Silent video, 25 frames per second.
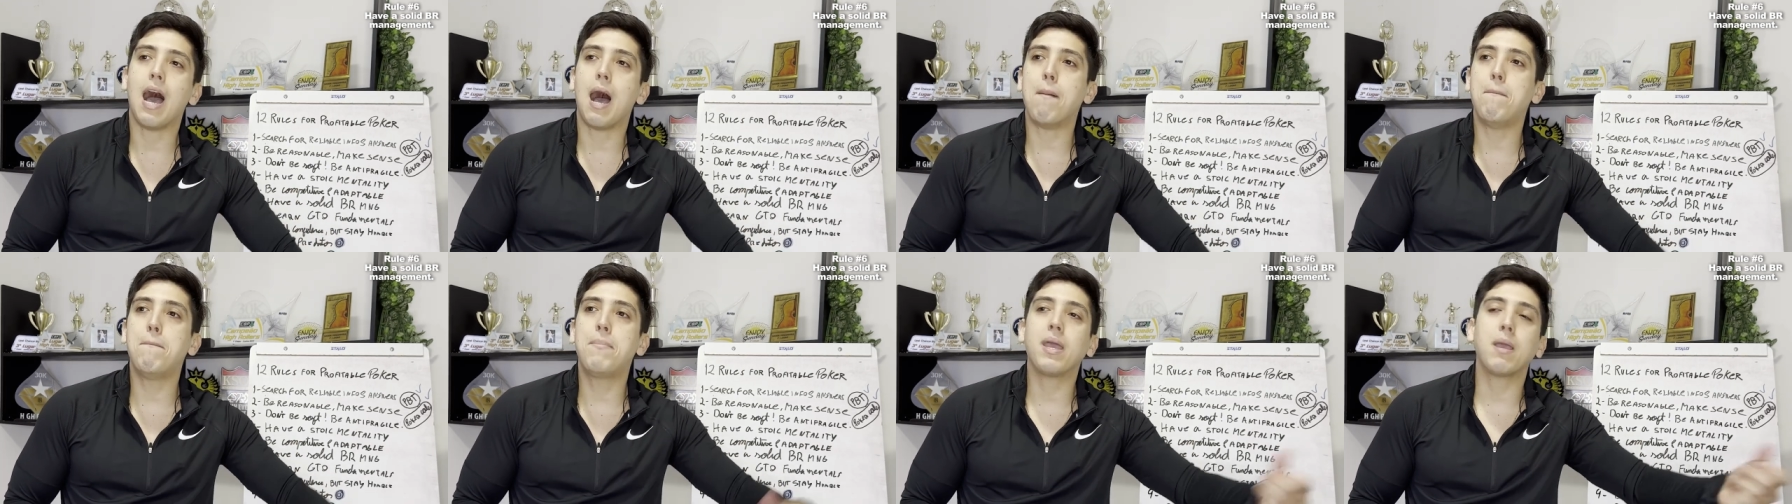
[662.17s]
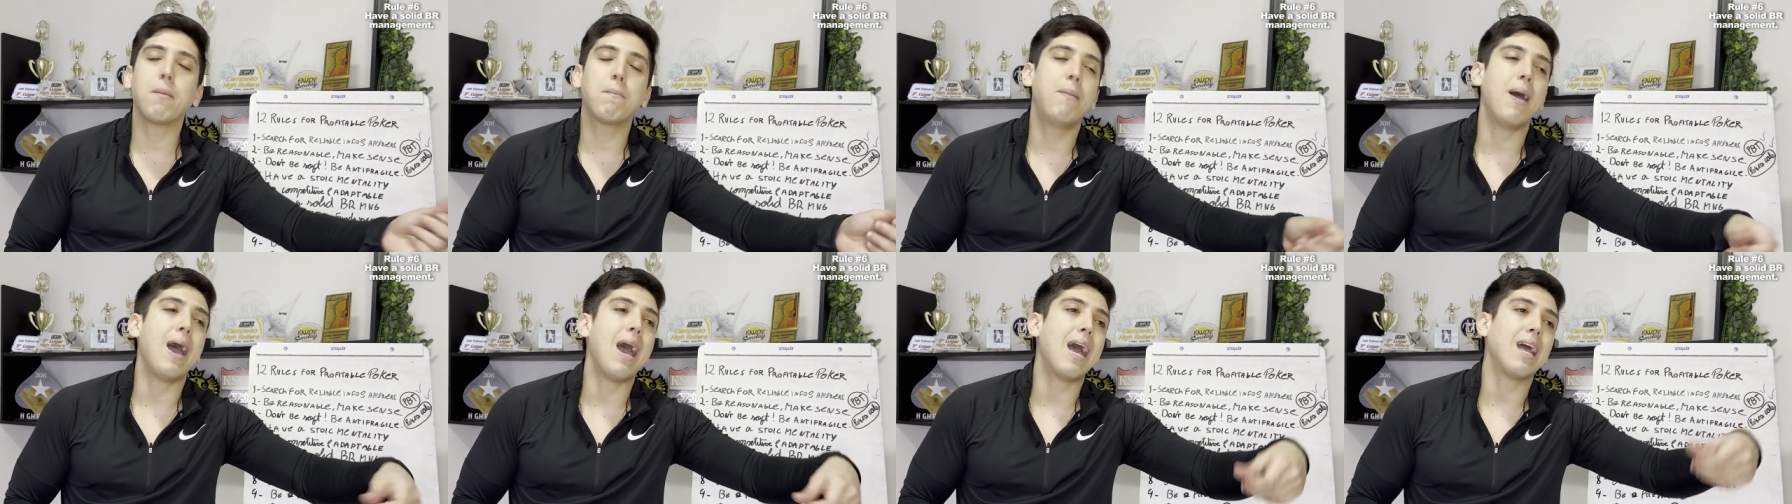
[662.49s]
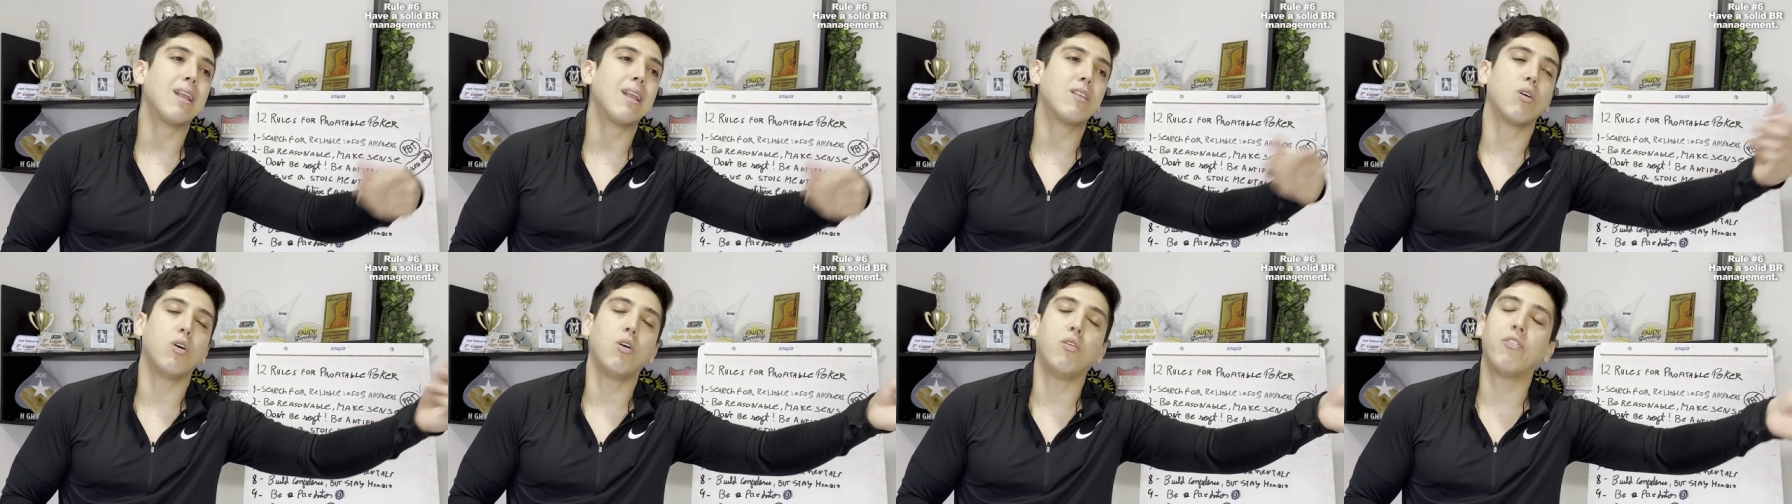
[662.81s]
a big
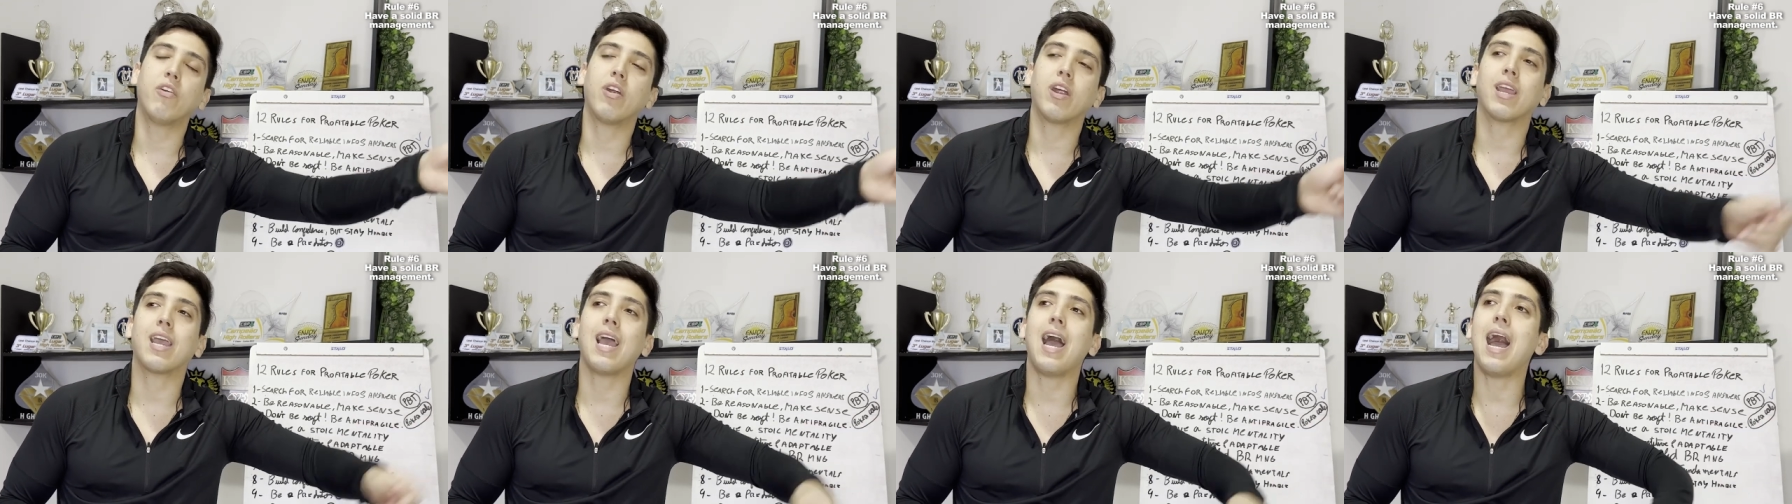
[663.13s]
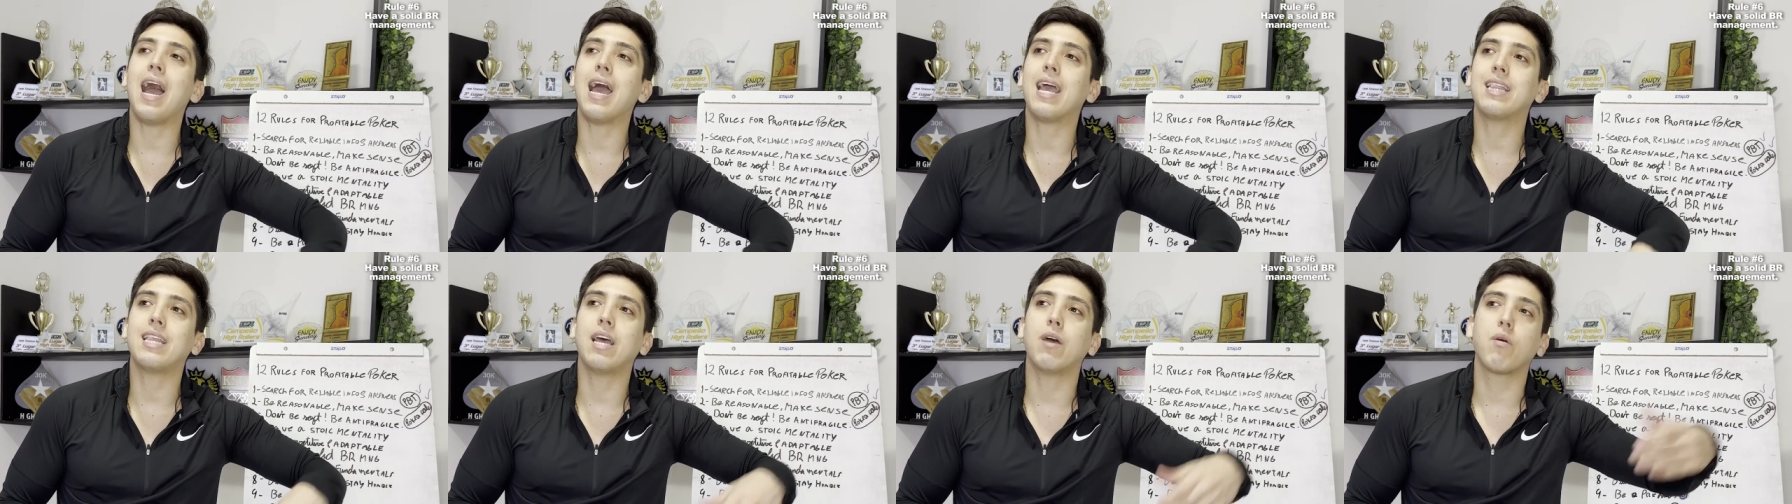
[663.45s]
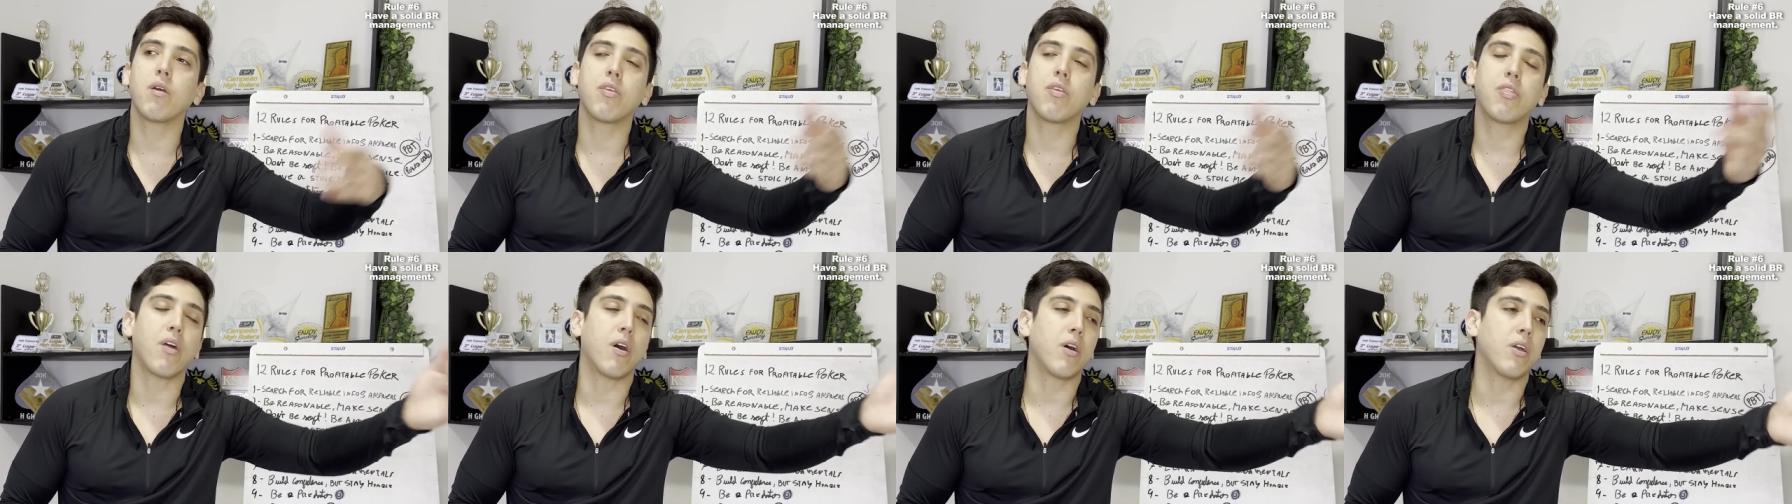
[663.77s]
bet over a guy that
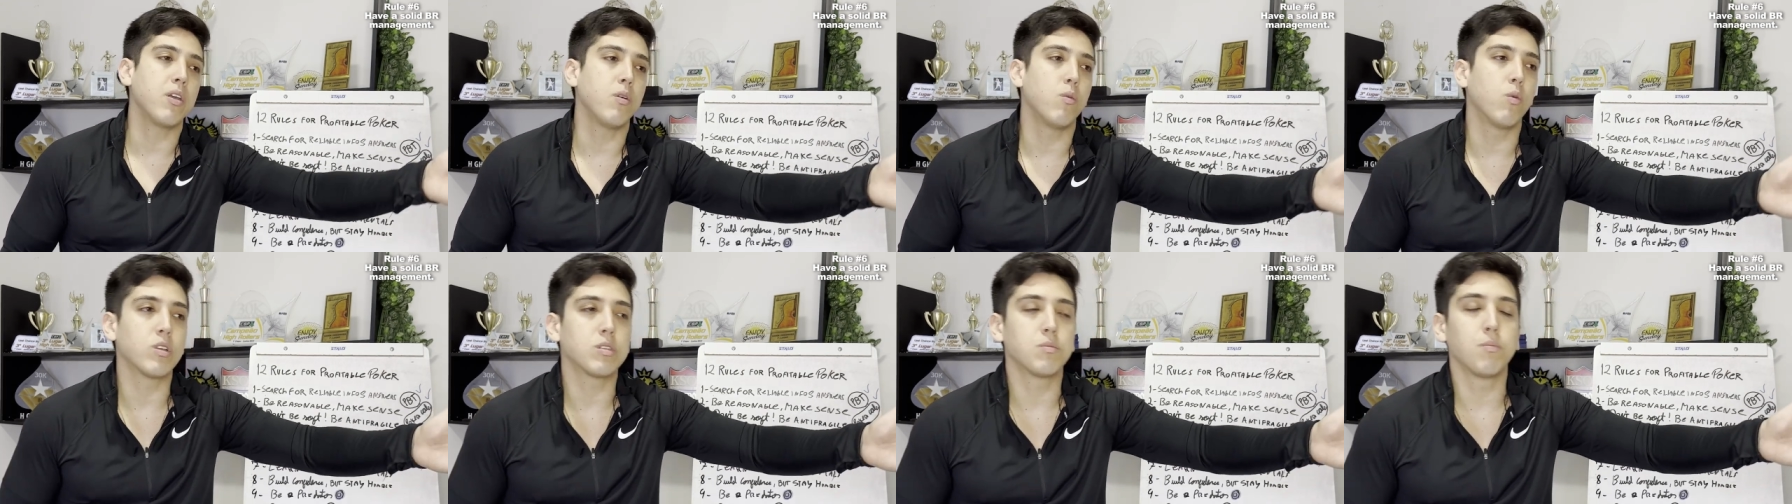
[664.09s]
we thought he was